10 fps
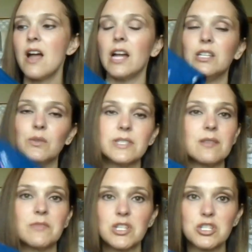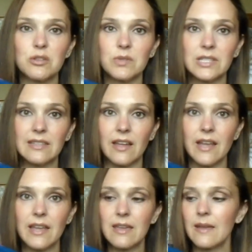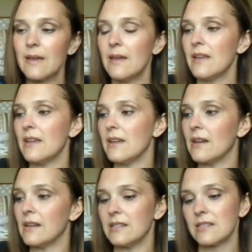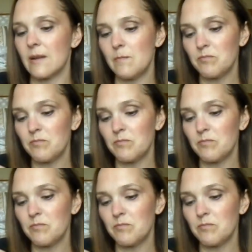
I know it's something she'll really like, and